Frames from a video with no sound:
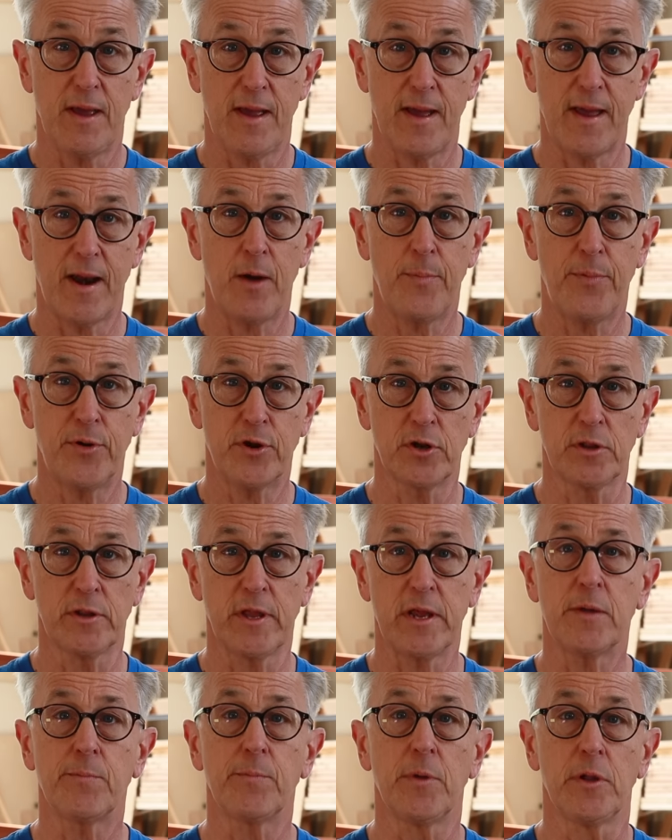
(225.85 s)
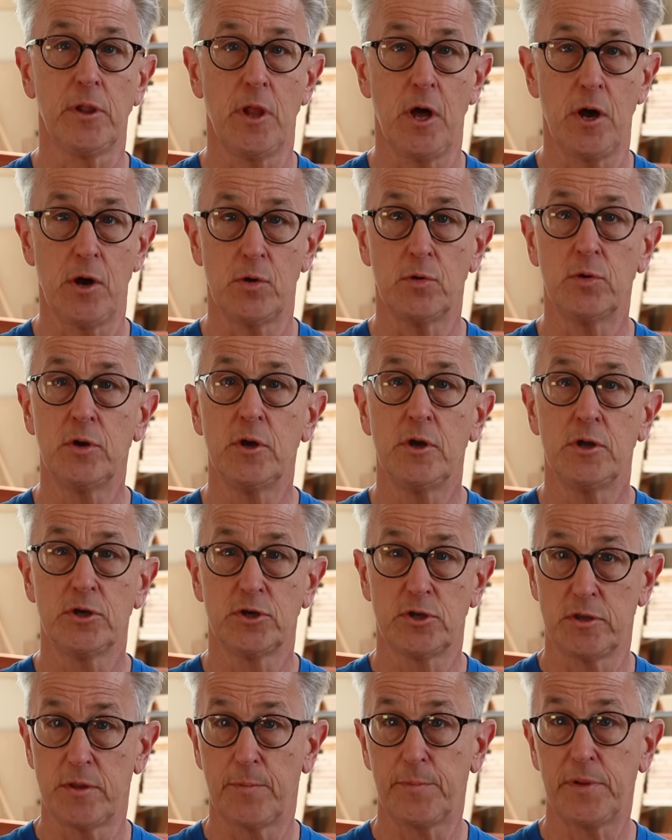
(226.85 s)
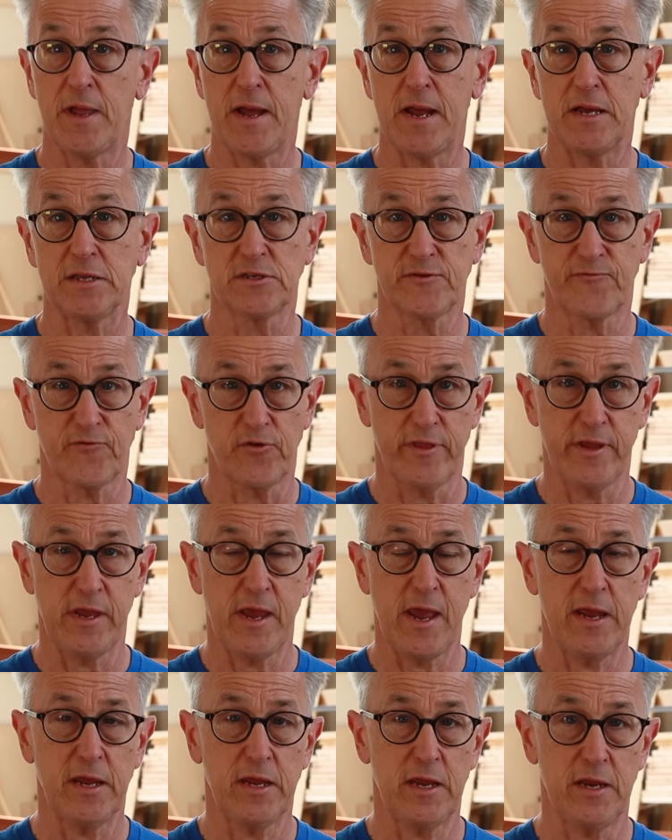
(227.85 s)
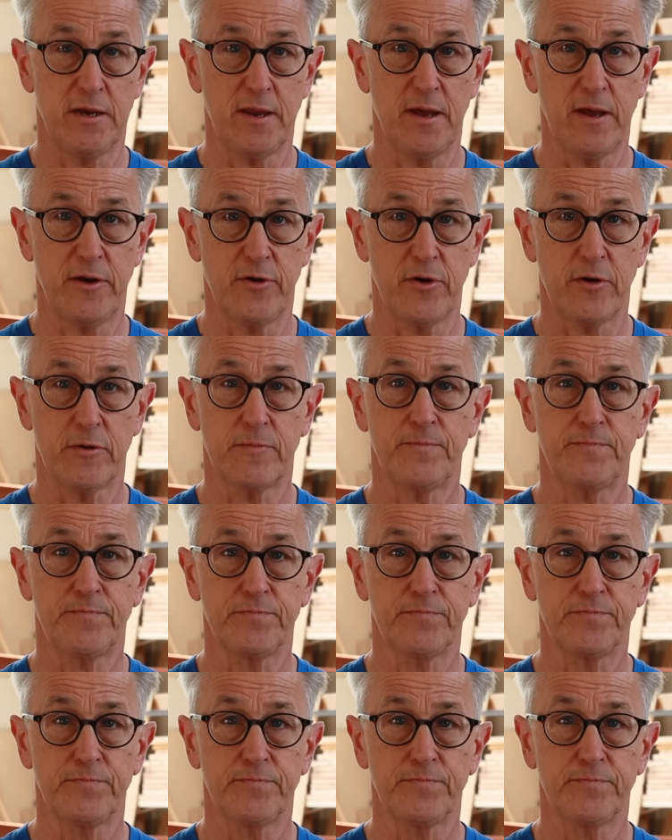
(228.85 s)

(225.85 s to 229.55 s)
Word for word: and I'll put a link below to the plans for the Yankee tender.